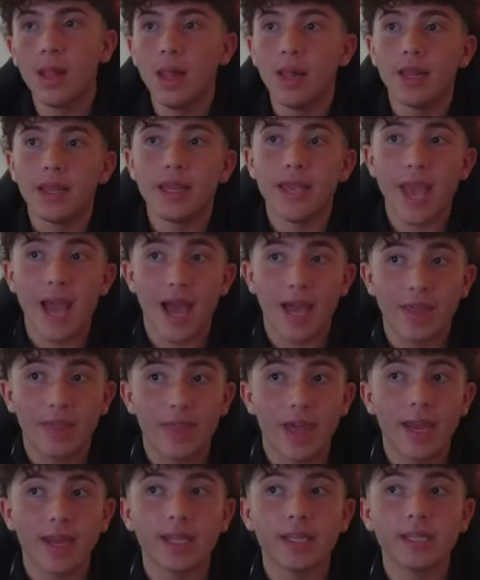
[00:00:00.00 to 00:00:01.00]
yeah,
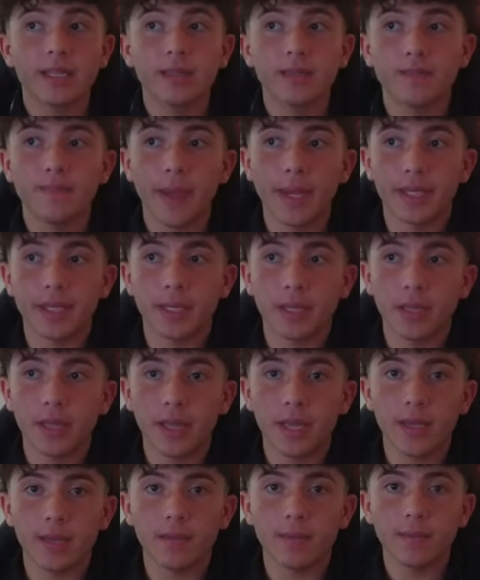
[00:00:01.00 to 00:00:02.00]
that is
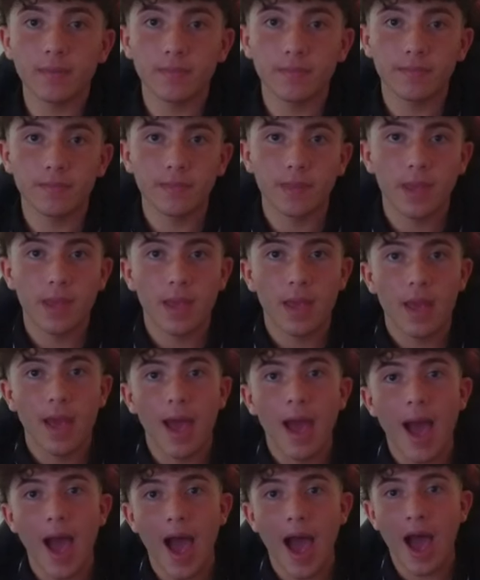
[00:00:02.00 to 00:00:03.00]
basically
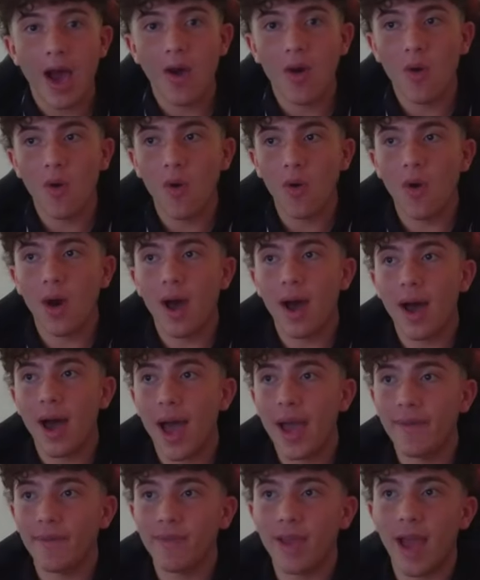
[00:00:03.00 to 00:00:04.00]
how
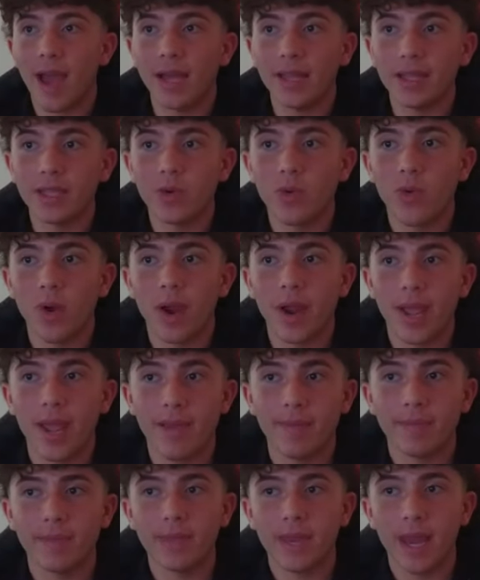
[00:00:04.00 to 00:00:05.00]
I've gotten to where I
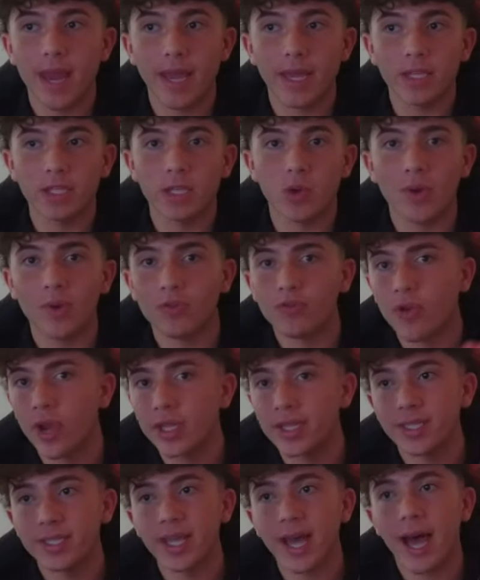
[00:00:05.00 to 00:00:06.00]
am today. So I
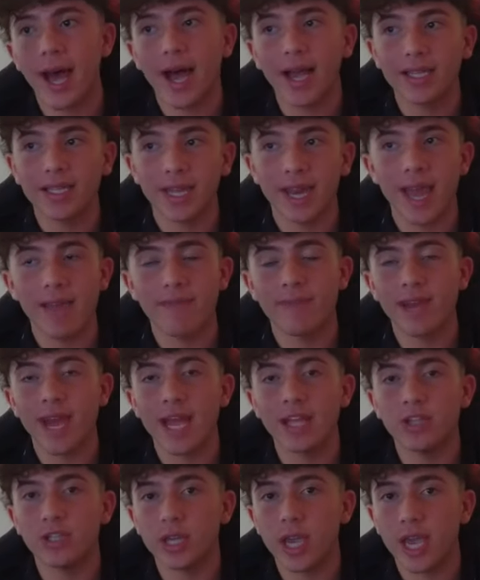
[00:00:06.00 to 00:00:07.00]
trade stocks and I have an
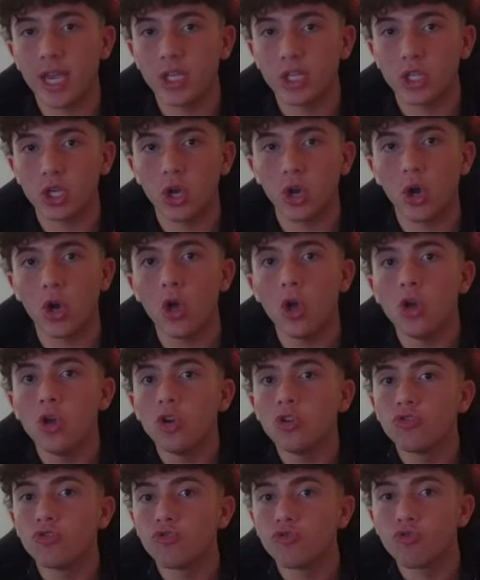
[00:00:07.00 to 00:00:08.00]
educational
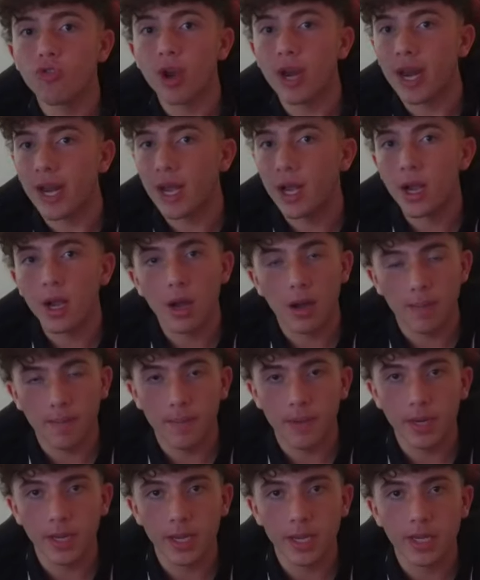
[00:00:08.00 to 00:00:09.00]
trading
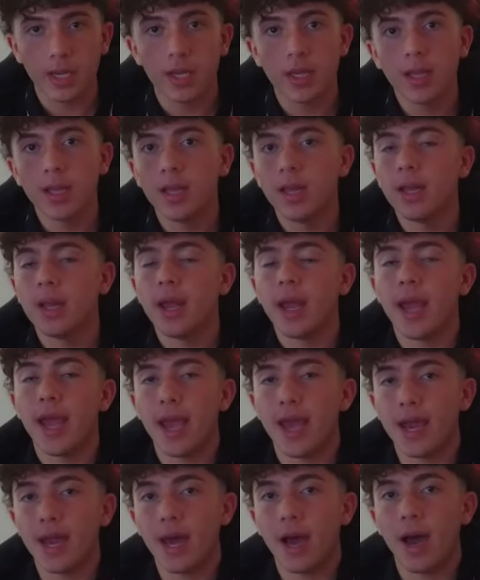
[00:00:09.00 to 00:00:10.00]
company
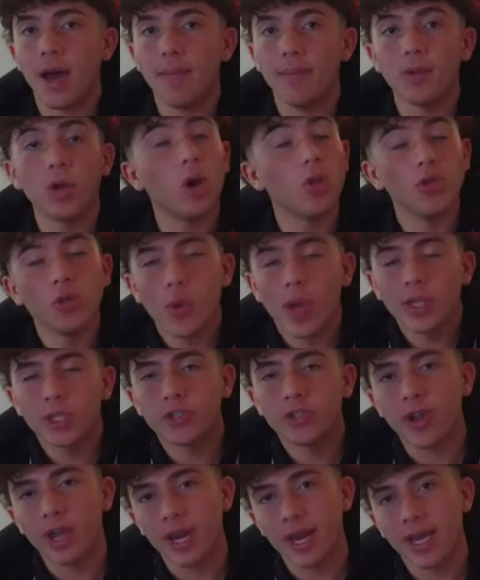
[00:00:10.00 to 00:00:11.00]
and called New Age
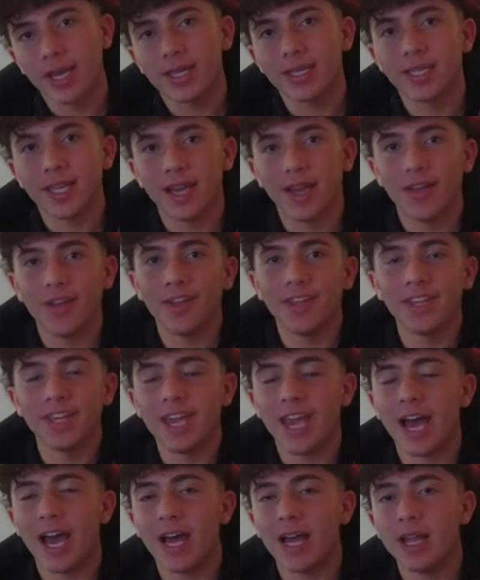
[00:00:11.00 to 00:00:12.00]
Trading. So
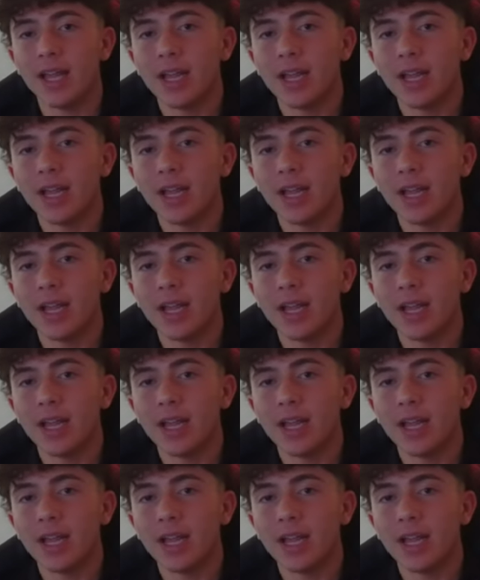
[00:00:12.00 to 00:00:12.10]
yeah,